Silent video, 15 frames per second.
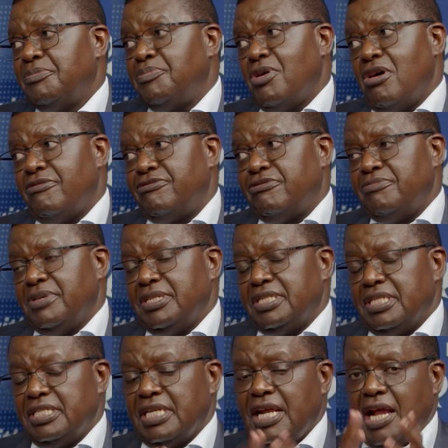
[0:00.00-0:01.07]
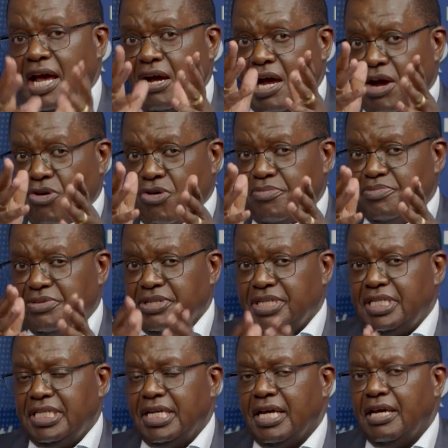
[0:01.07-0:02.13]
a powerful message, and I hope
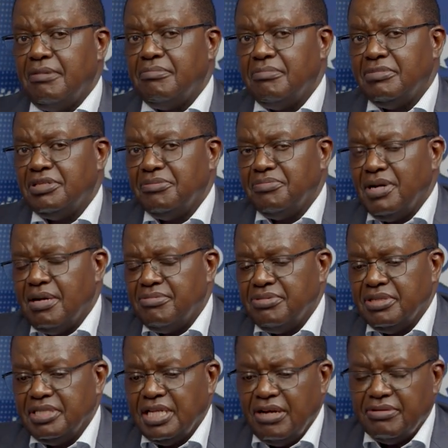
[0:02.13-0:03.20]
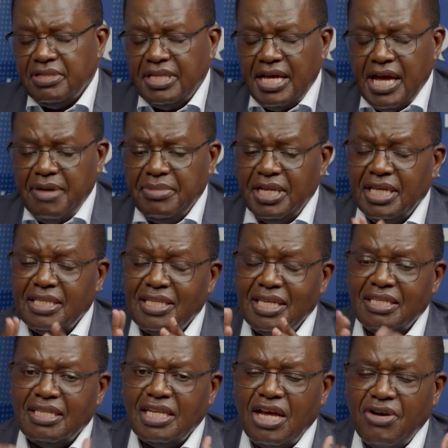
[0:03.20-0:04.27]
that Zimbabweans out there, I mean, it's
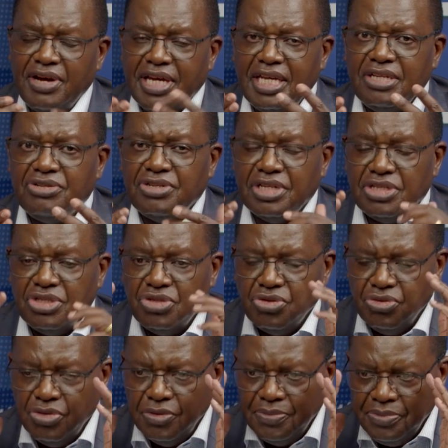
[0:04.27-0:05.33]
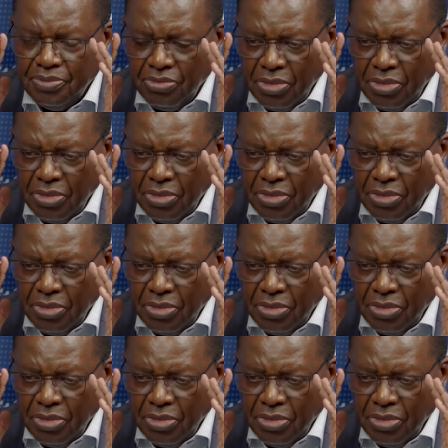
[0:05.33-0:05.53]
in our interest to